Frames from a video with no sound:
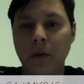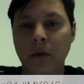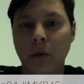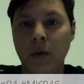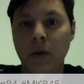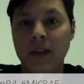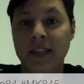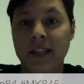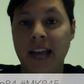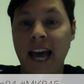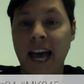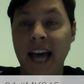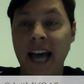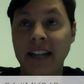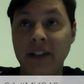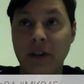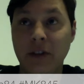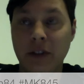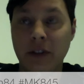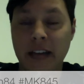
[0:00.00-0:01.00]
What is a
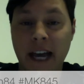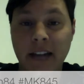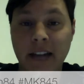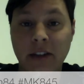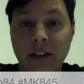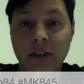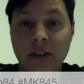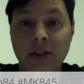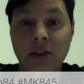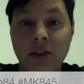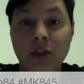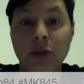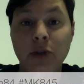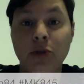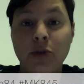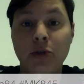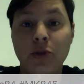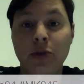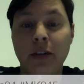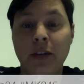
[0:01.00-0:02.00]
handle? The handle is the
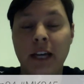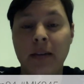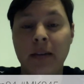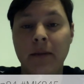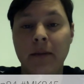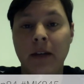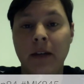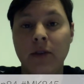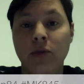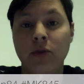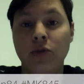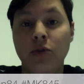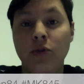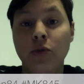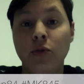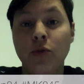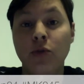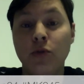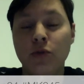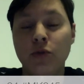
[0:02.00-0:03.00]
username that you
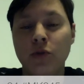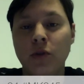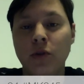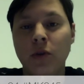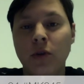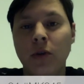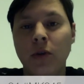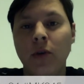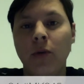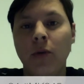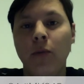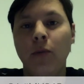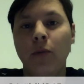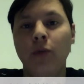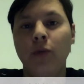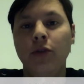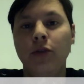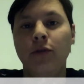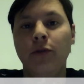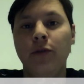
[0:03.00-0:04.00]
choose
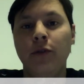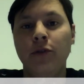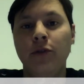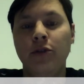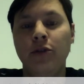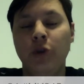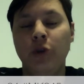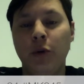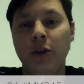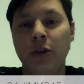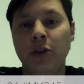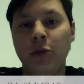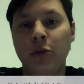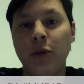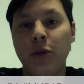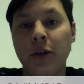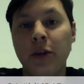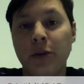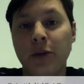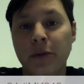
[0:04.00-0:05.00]
when you first join
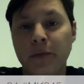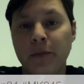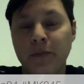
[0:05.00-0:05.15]
Twitter.